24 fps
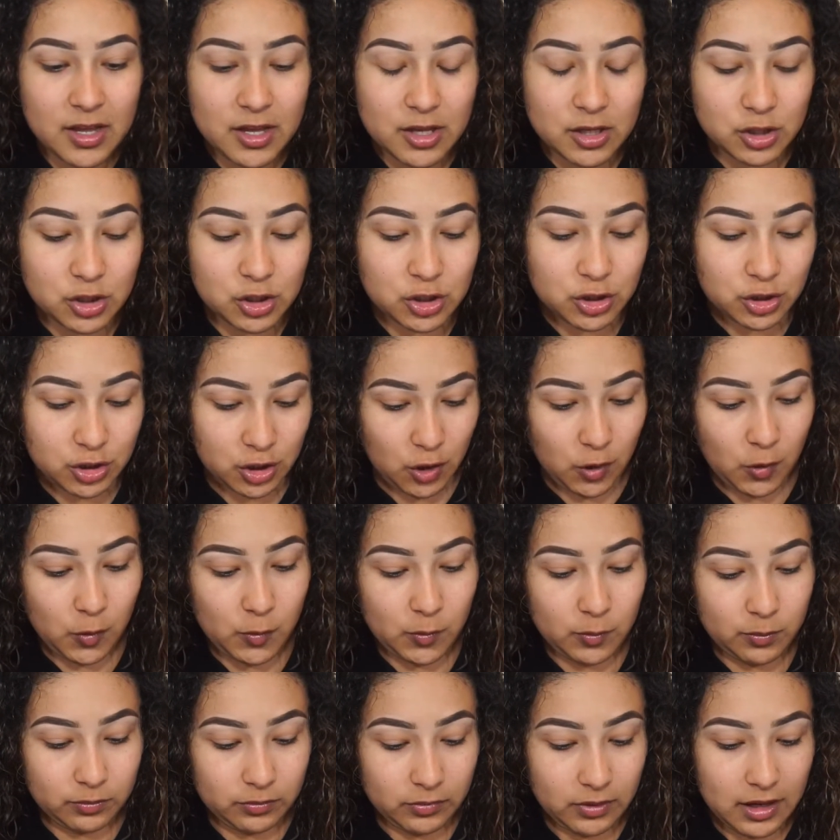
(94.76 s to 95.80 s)
So,
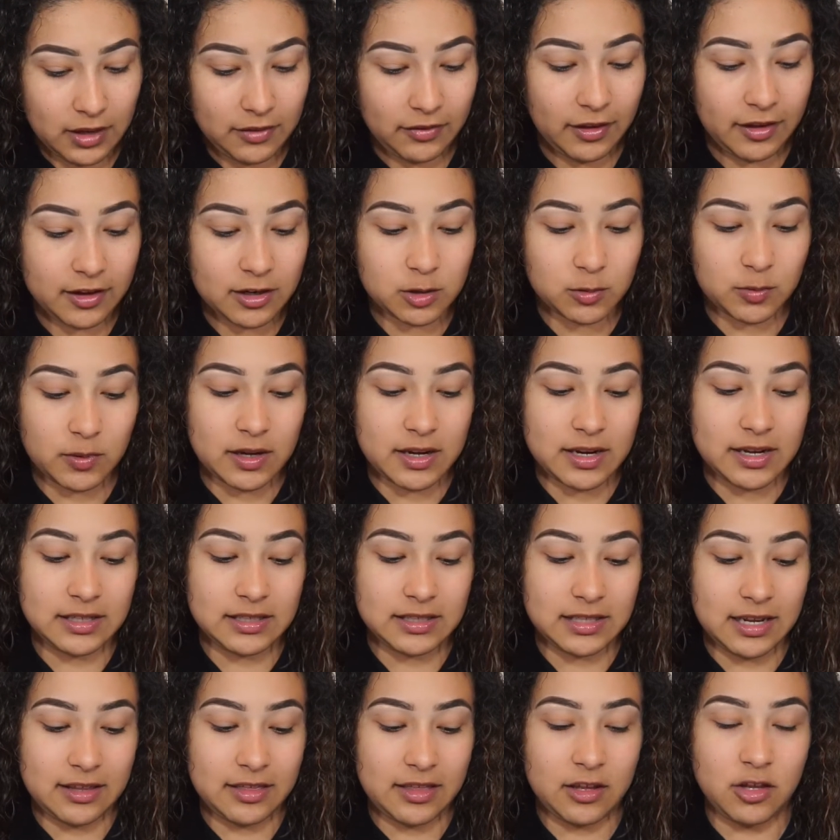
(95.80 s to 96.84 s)
and that is why I
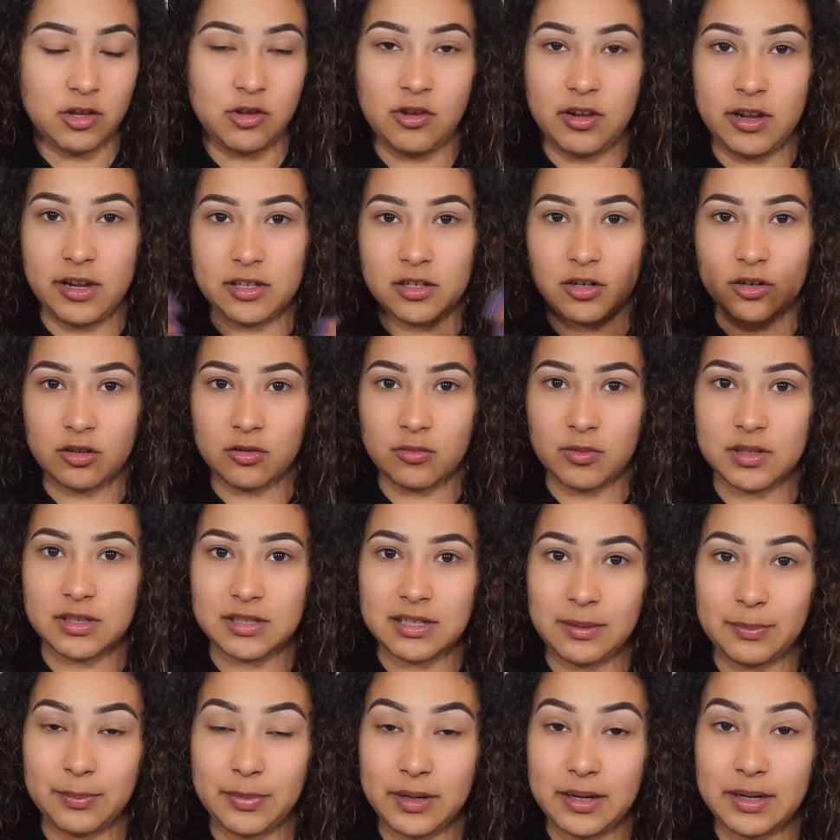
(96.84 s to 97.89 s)
say that you guys are the ones
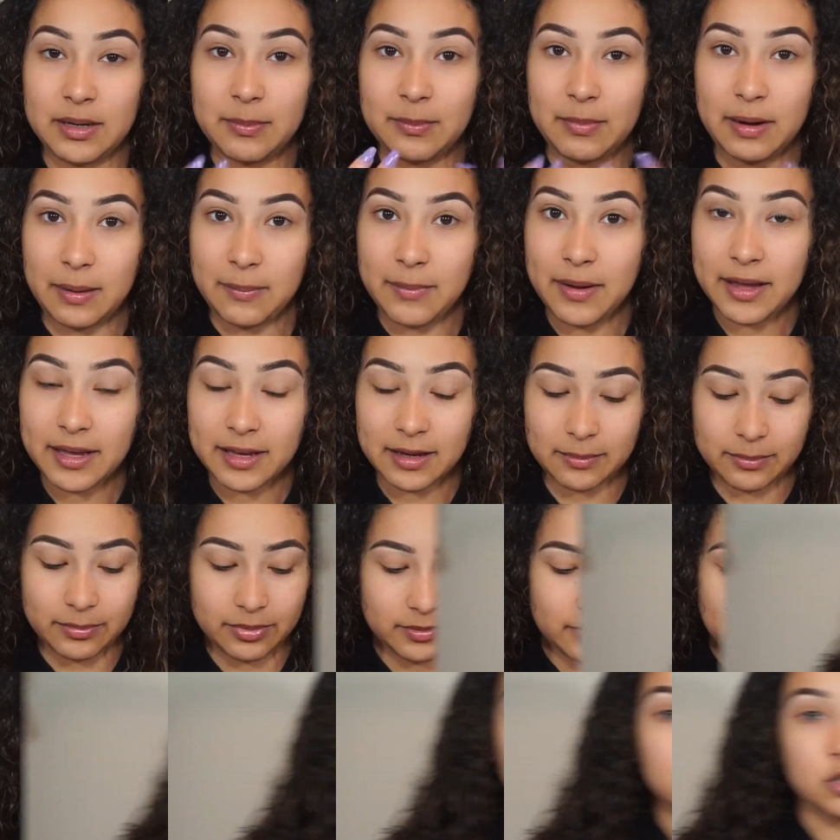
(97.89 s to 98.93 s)
that pick my makeup.
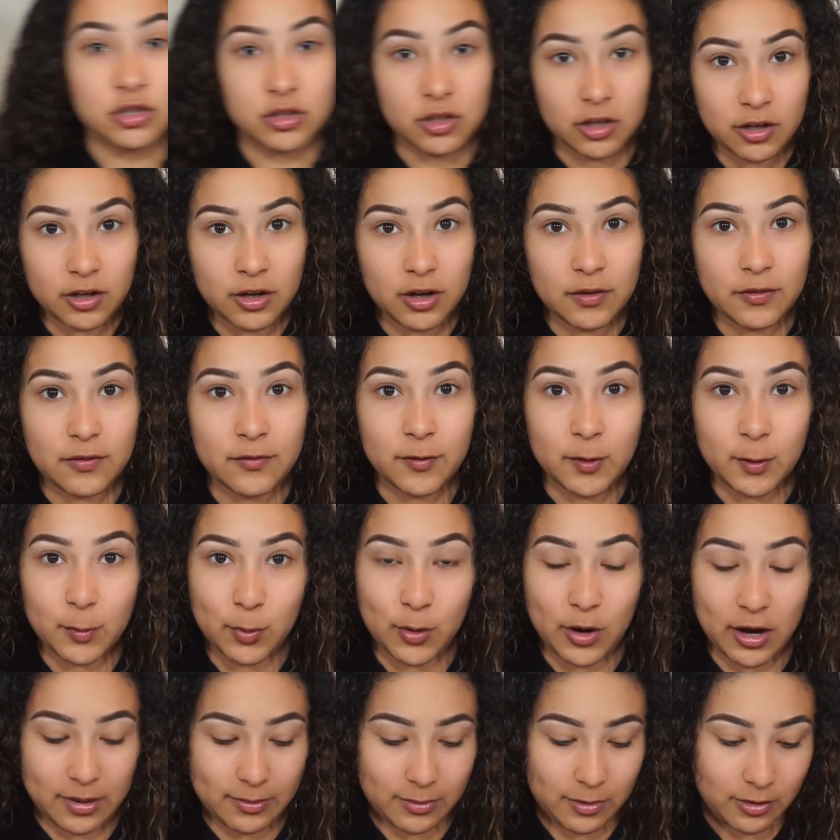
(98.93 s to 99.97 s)
To start off, for
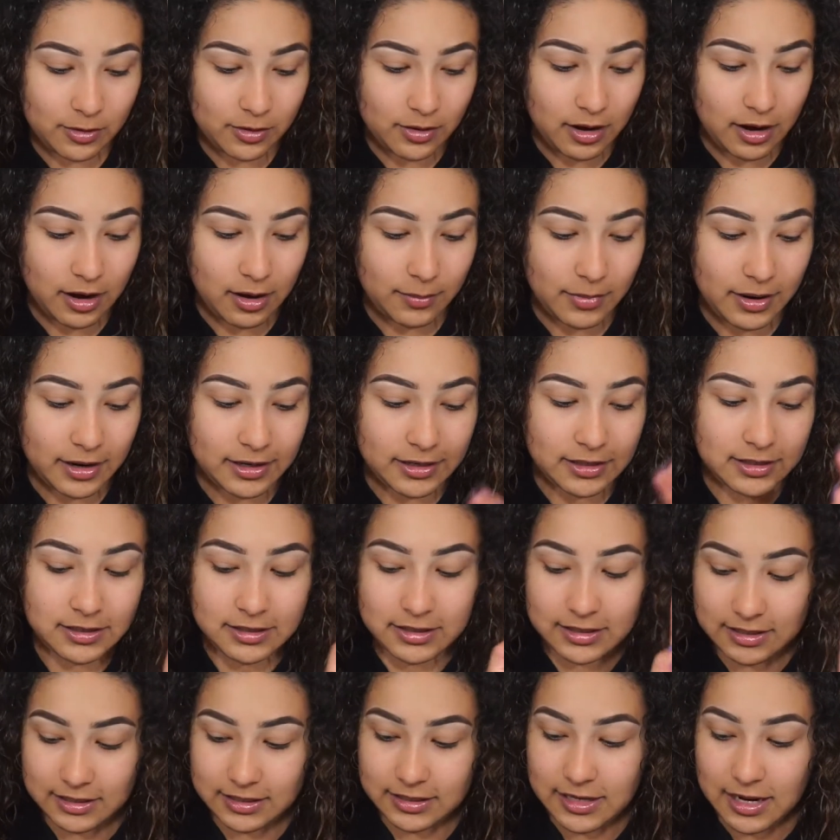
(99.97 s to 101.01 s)
primer, I
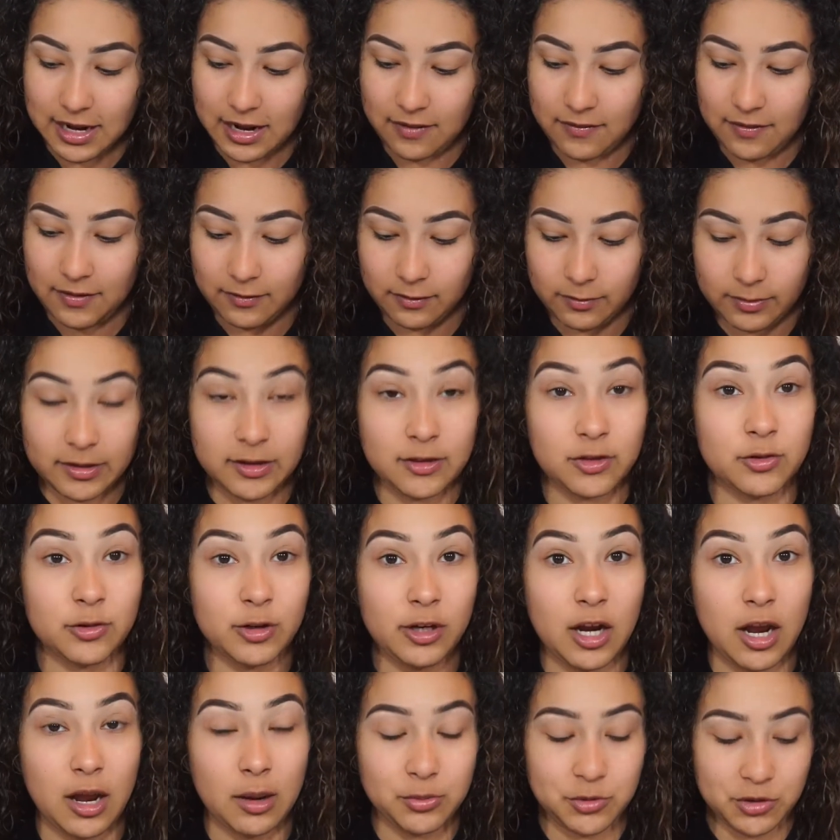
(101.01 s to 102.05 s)
gave everybody 3
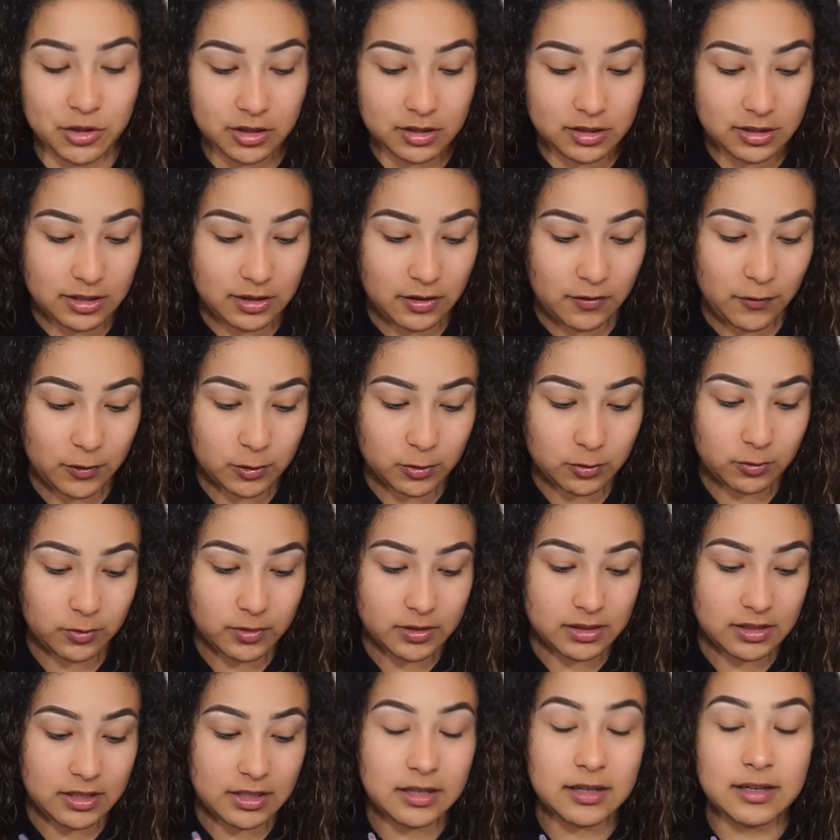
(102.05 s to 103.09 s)
options, and the first one was
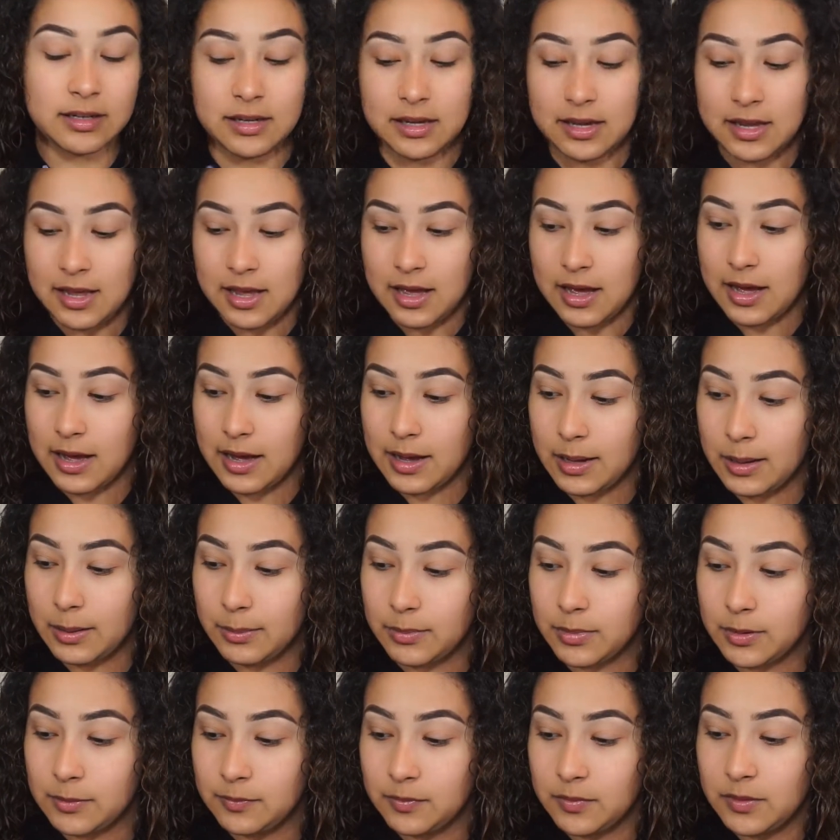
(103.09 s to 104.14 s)
the
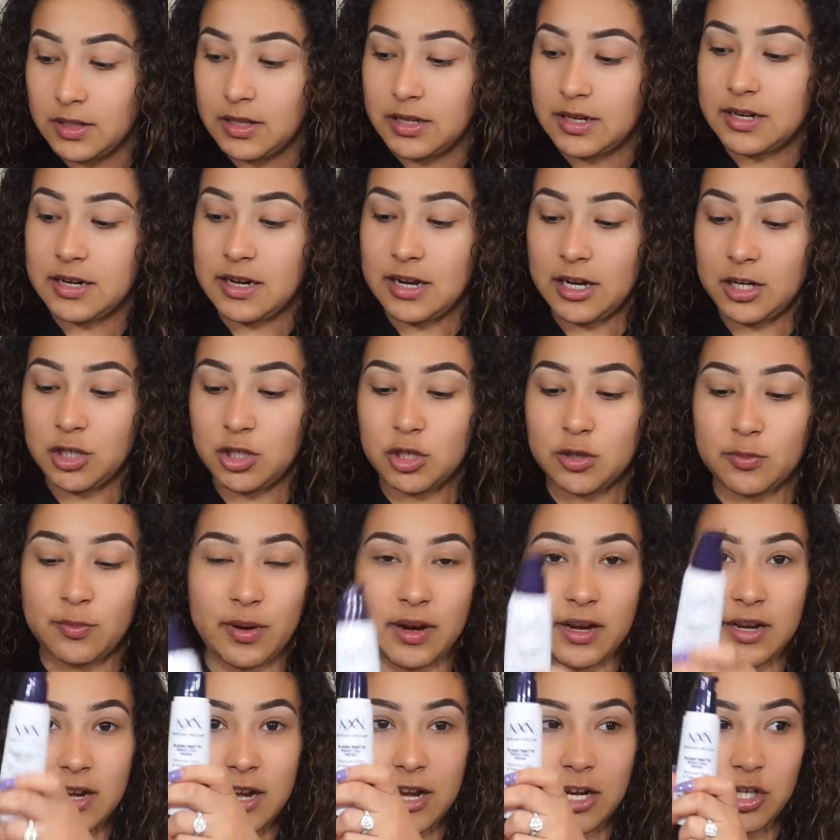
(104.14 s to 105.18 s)
Nature by
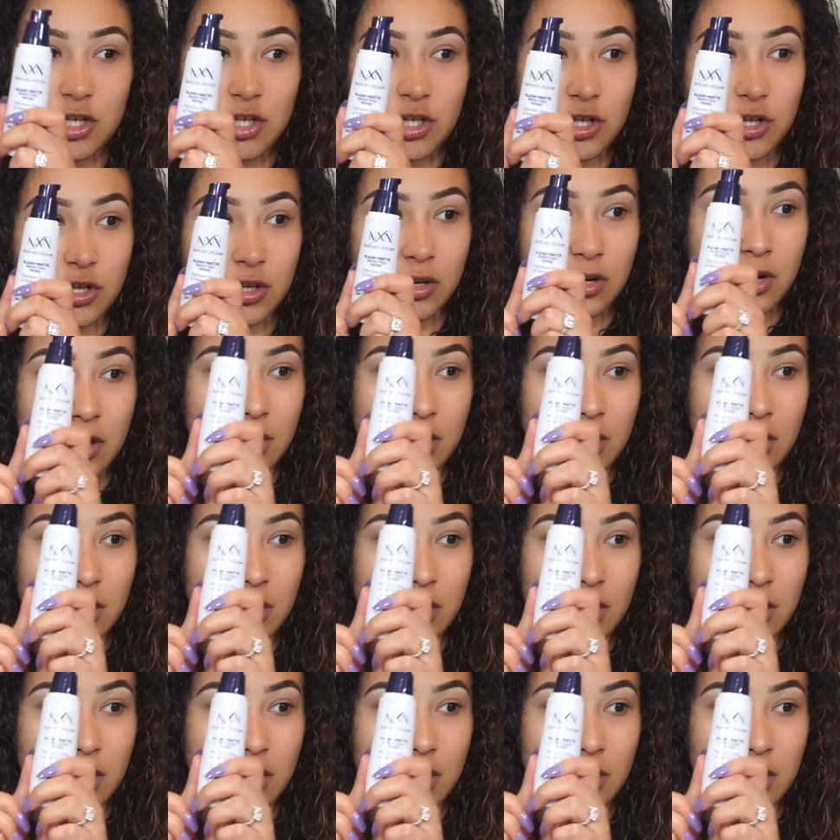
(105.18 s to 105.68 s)
Nature